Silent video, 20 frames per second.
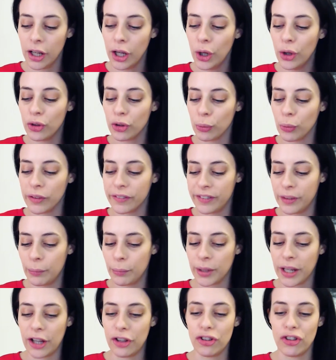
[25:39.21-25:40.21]
So what's the
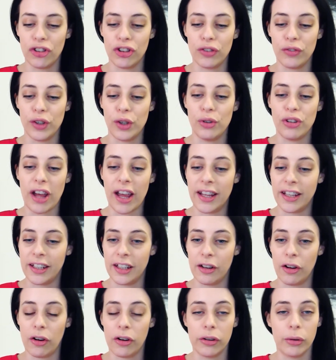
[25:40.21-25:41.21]
implications of you
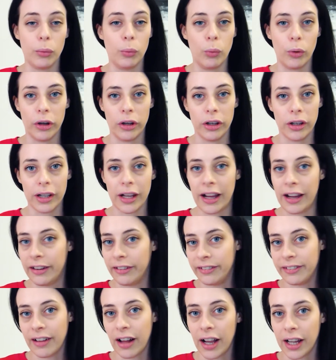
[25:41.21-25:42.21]
taking on work
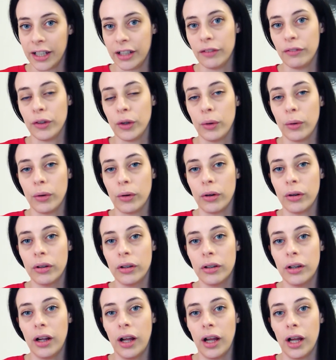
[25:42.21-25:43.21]
outside of your
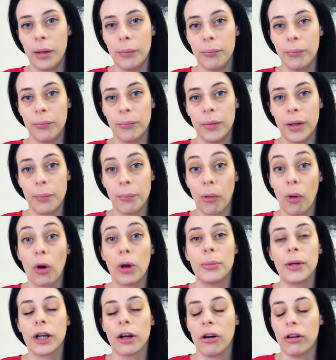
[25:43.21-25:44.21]

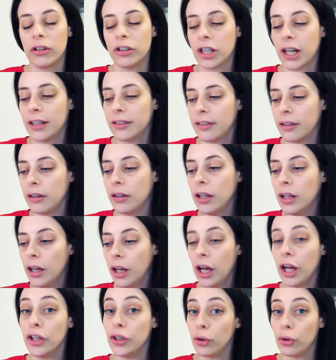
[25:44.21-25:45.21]
employment contract
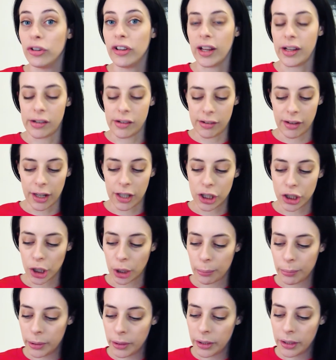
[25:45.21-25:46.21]
and your day-to-day
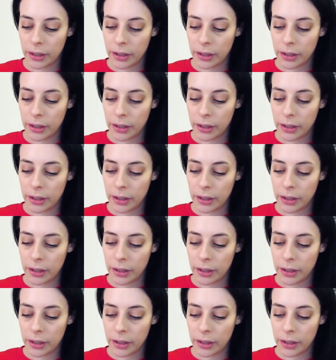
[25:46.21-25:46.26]
job?